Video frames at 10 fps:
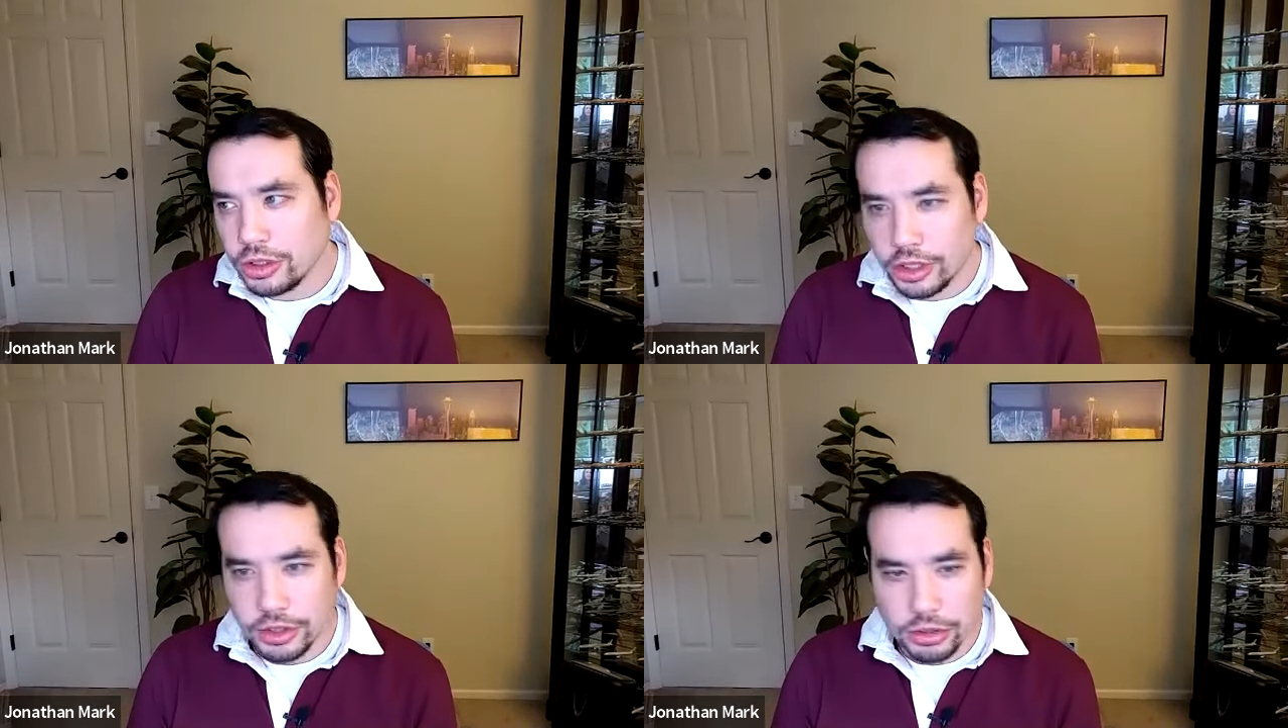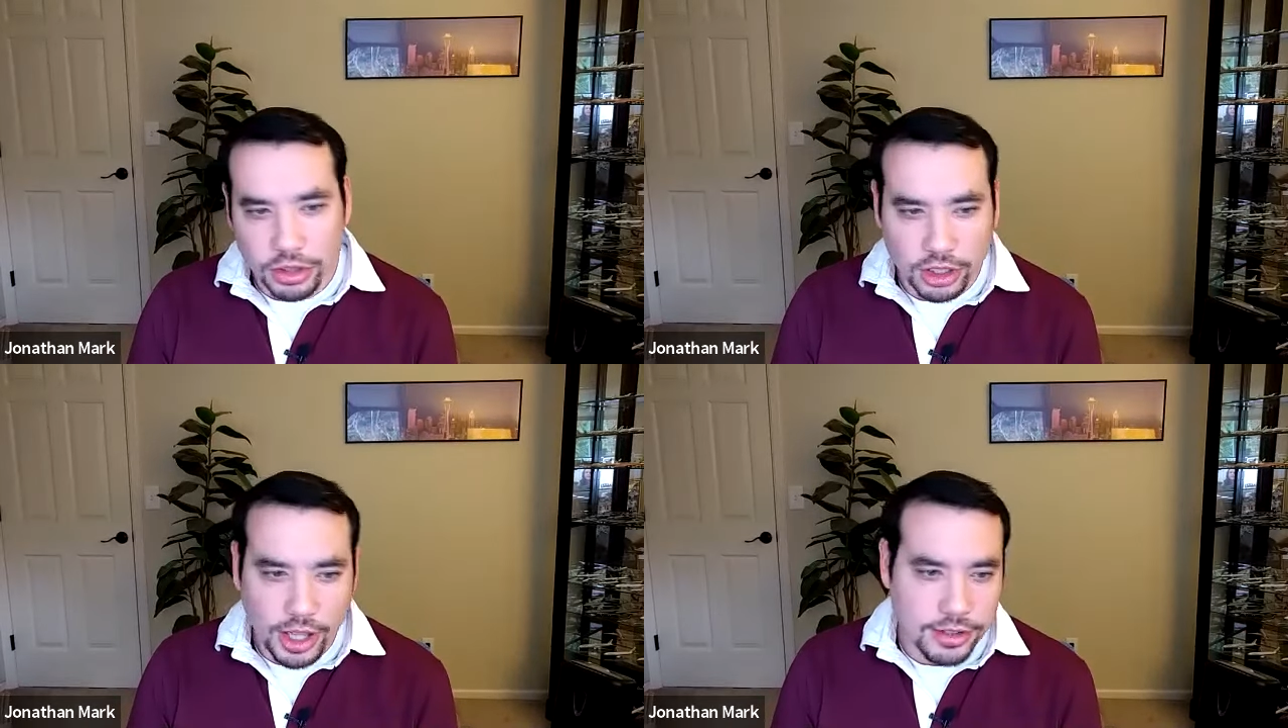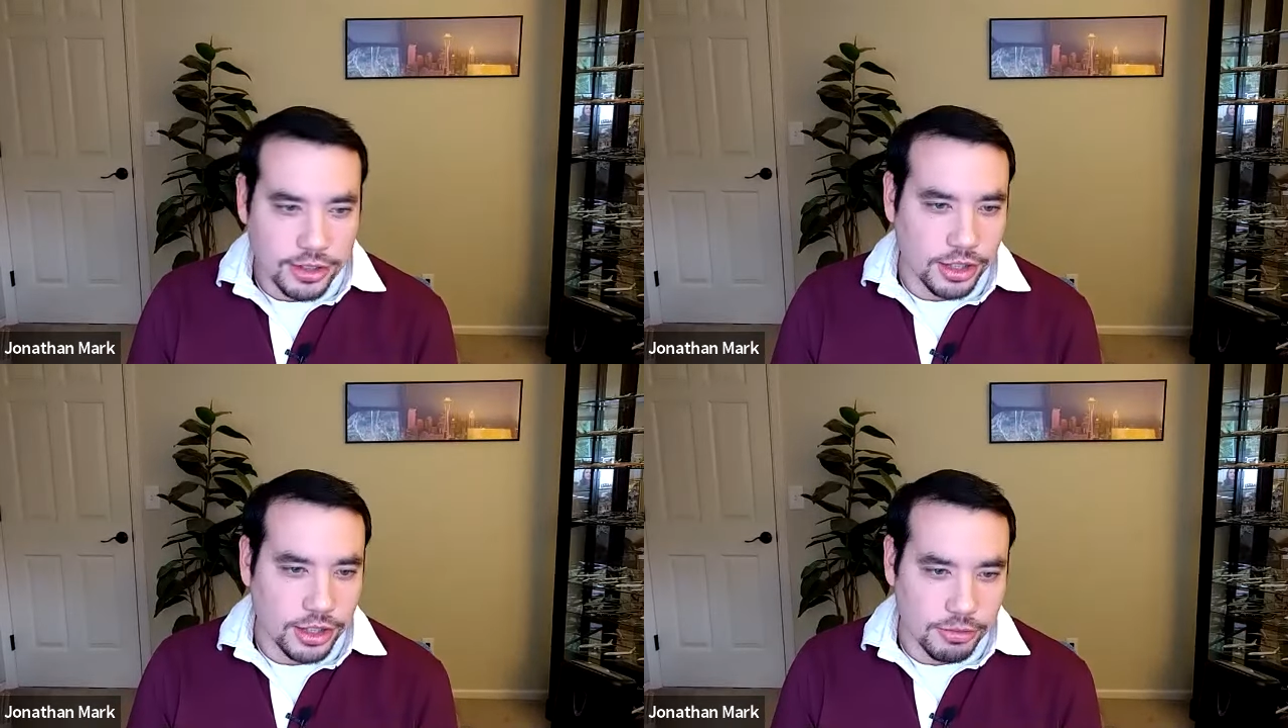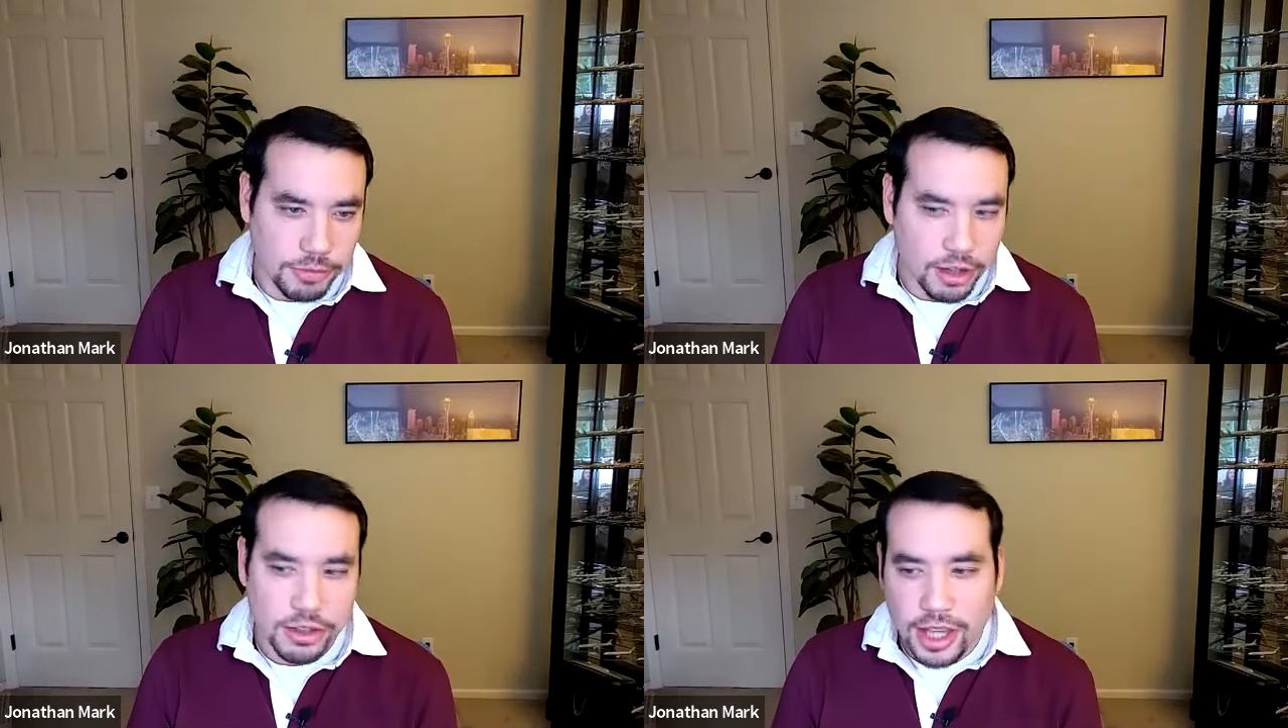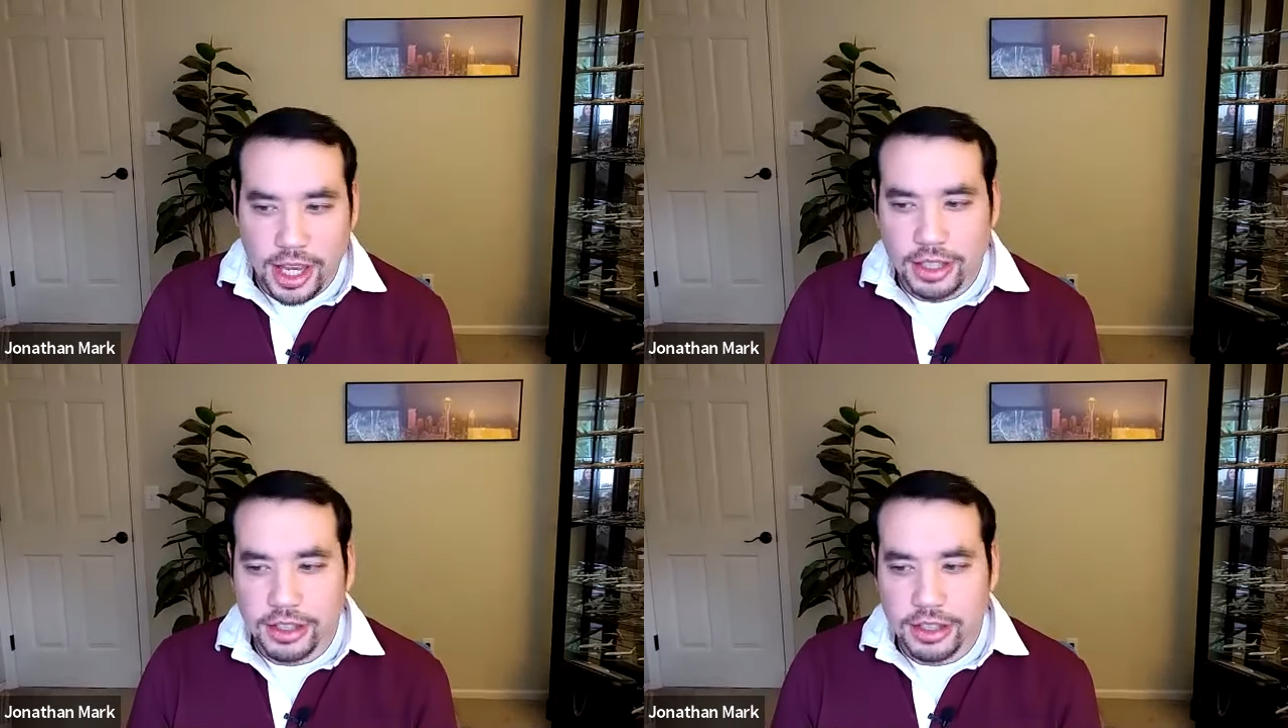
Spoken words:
under the Class Action Fairness Act.